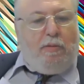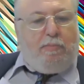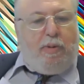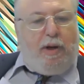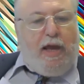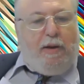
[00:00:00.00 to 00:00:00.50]

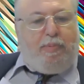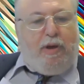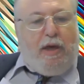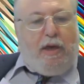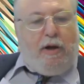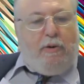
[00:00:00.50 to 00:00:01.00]
But A
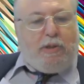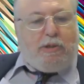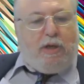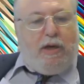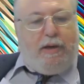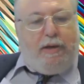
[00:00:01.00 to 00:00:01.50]
P, you know, is
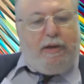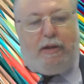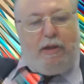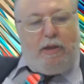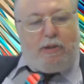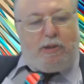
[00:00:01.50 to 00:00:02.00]
a
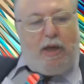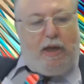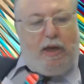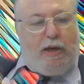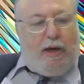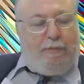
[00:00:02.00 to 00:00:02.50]
is a
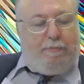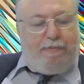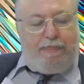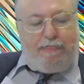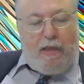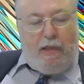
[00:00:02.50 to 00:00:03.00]
um,
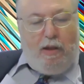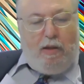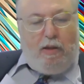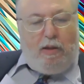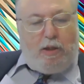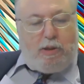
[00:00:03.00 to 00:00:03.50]

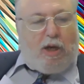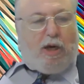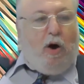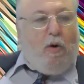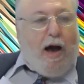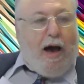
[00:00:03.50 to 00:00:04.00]
is a
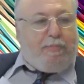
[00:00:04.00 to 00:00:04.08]
co-op